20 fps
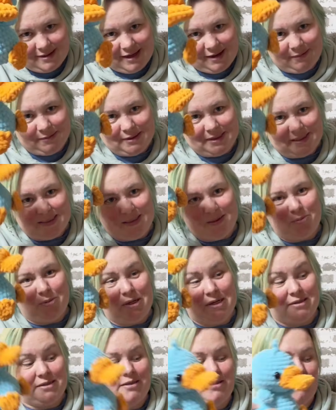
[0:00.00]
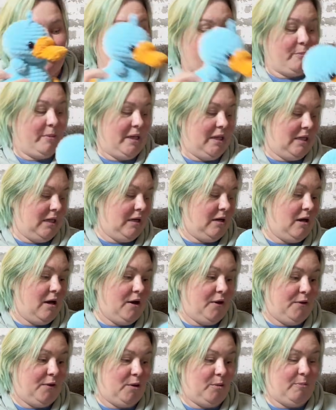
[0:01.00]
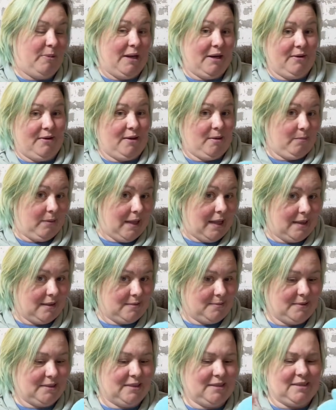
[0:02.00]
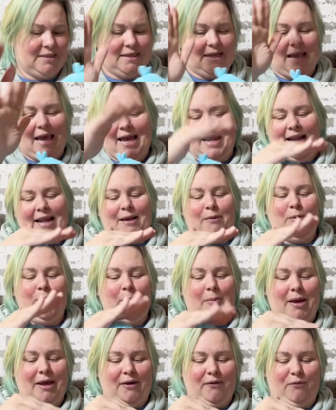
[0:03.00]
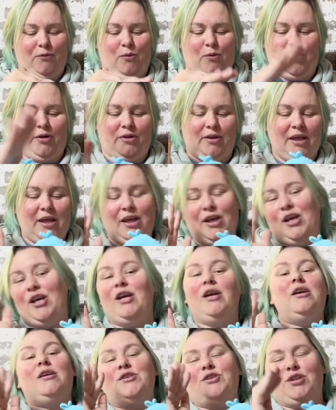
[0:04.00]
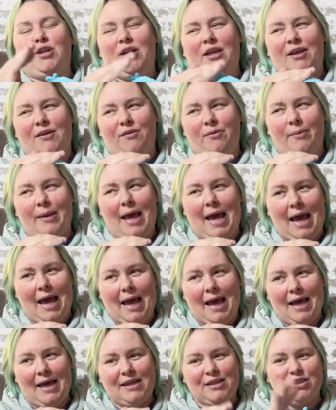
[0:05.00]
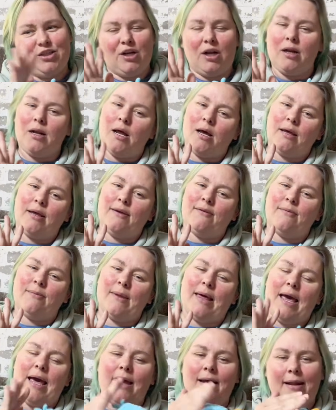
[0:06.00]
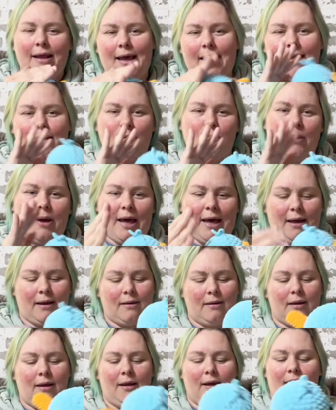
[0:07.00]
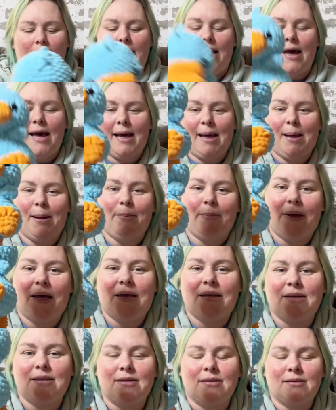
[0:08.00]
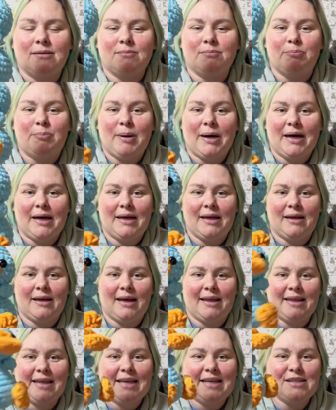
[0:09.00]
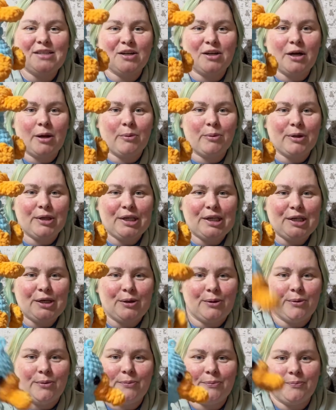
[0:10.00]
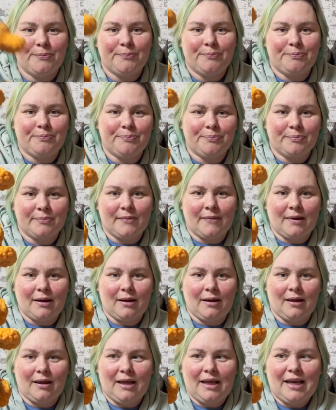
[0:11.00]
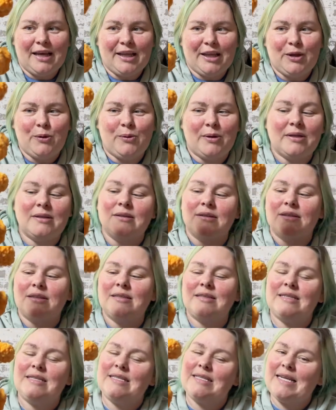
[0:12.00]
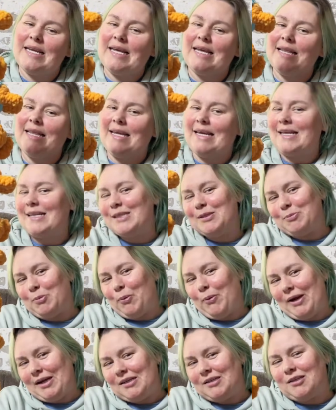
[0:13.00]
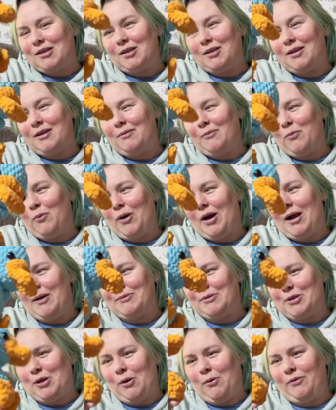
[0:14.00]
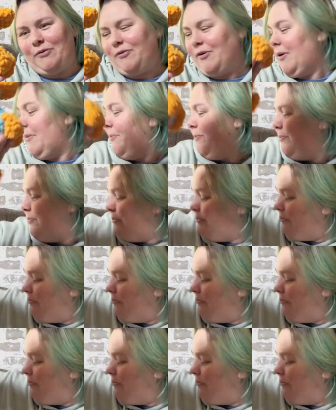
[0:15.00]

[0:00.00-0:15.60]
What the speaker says: I was in the process of making other Perry the Platypus, and I went back and forth. Should I give him the hat? Should I not give him the hat? Hat, no hat. But I think he turned out really cute. You can see the inspiration where I was going from.